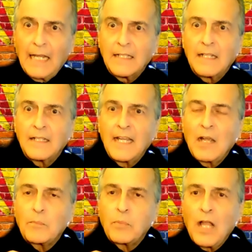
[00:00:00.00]
and then they
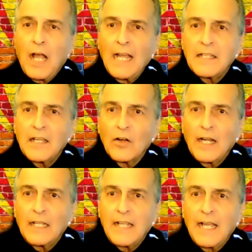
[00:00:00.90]
apply
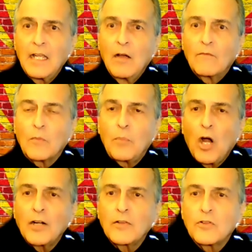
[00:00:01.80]
there, and for
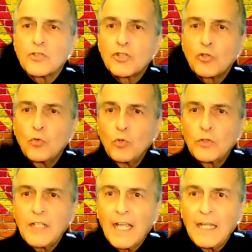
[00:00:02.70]
part of their
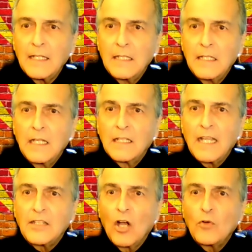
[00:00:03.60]
school day,
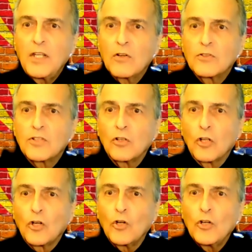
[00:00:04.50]
they go here to
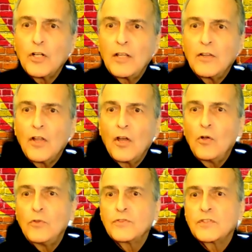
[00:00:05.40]
learn
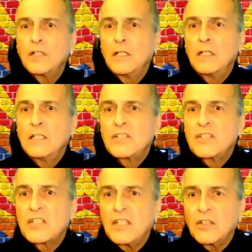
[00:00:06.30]
those
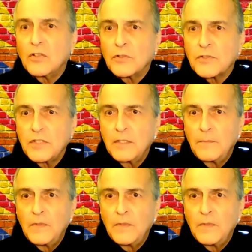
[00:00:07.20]
skills.